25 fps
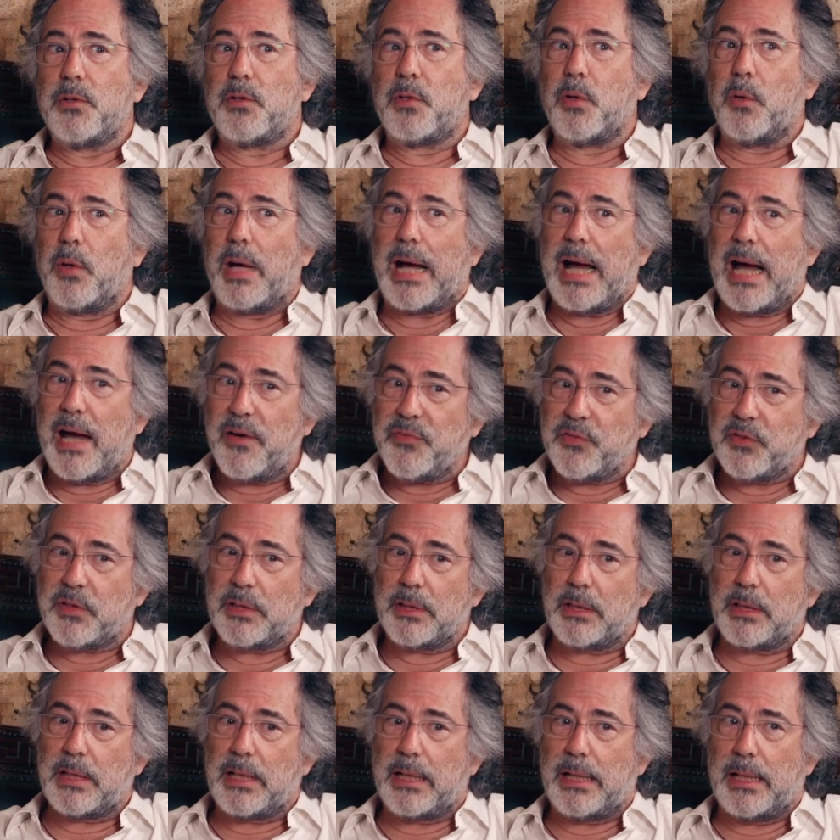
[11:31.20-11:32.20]
So
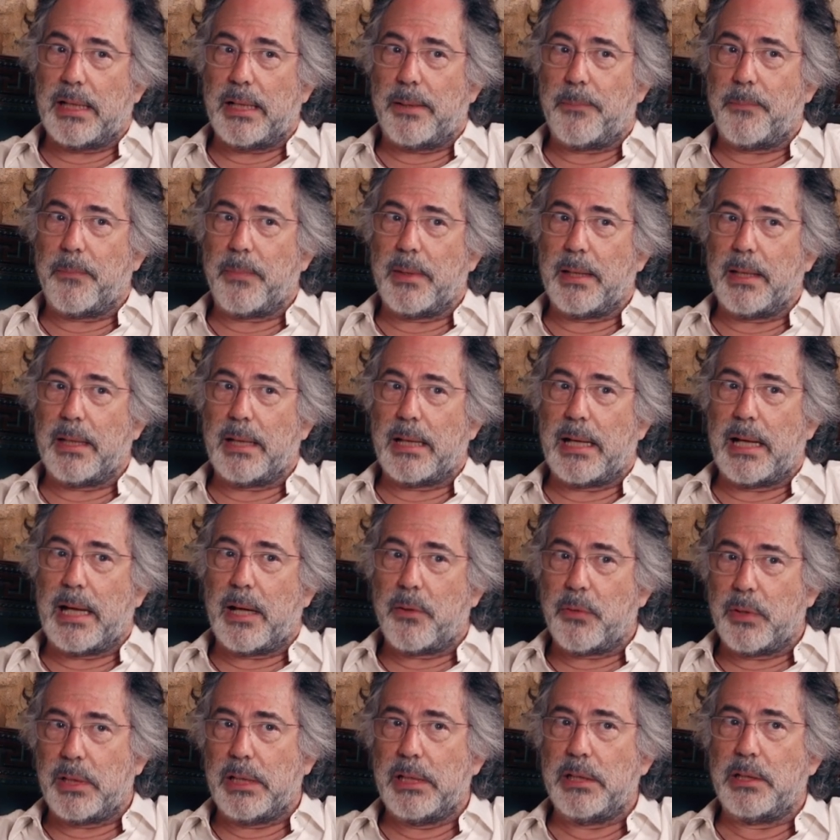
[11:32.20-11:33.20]
after
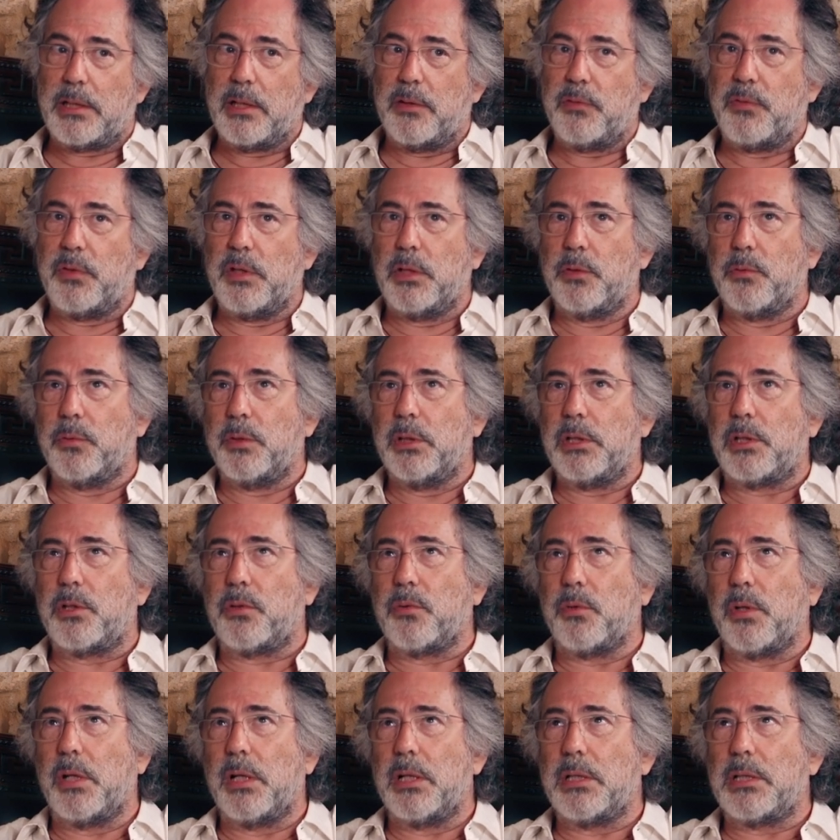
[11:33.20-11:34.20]
our interview,
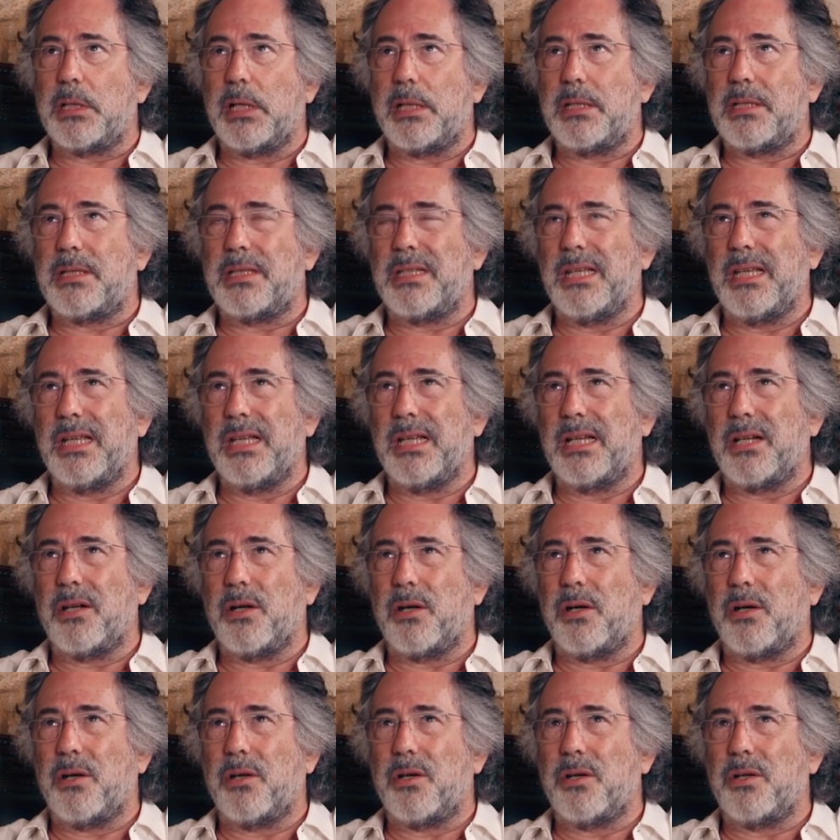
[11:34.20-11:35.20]
which was, I think,
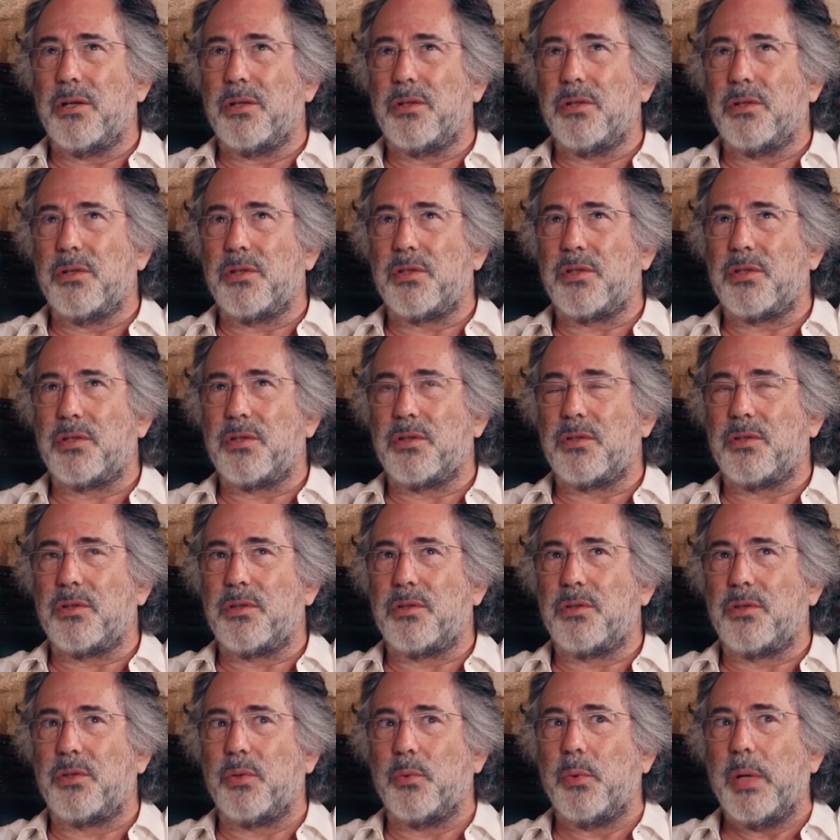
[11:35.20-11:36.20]
August
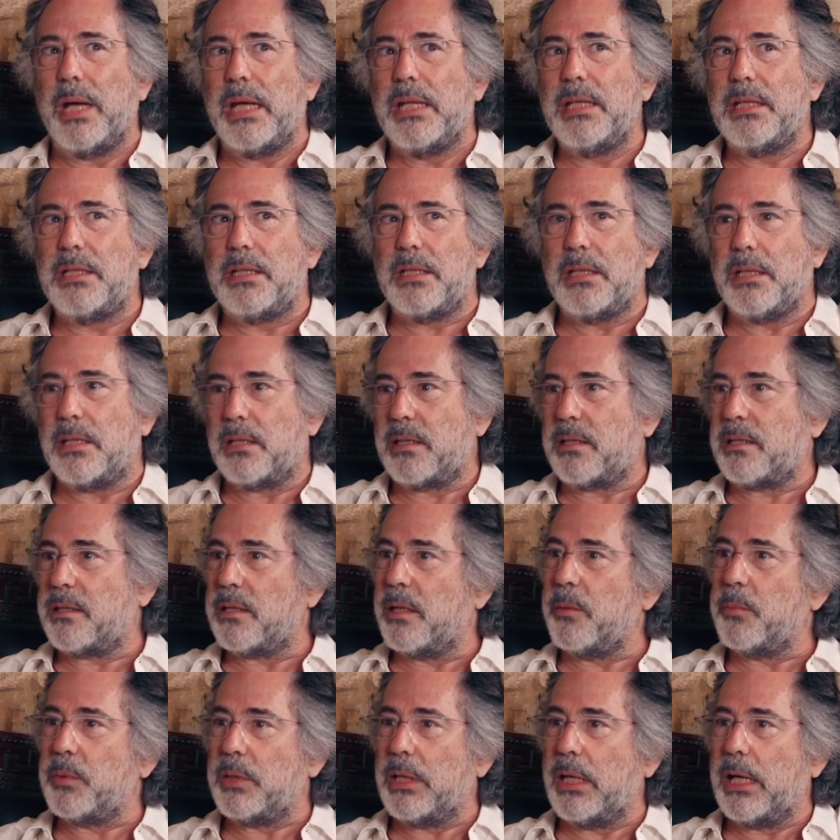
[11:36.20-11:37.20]
20th,
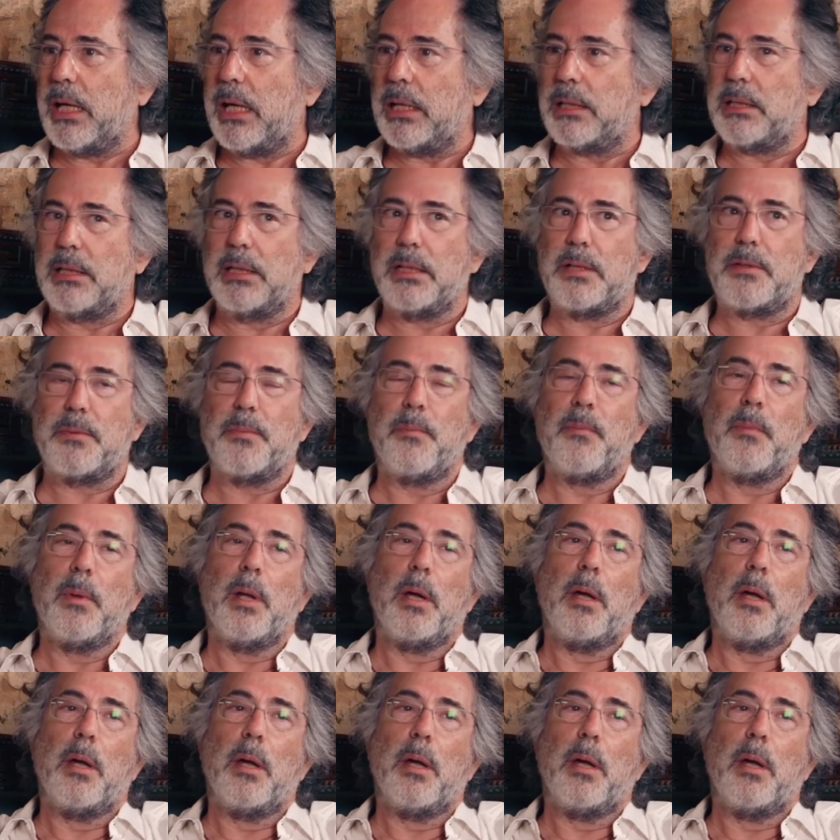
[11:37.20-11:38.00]
something like this,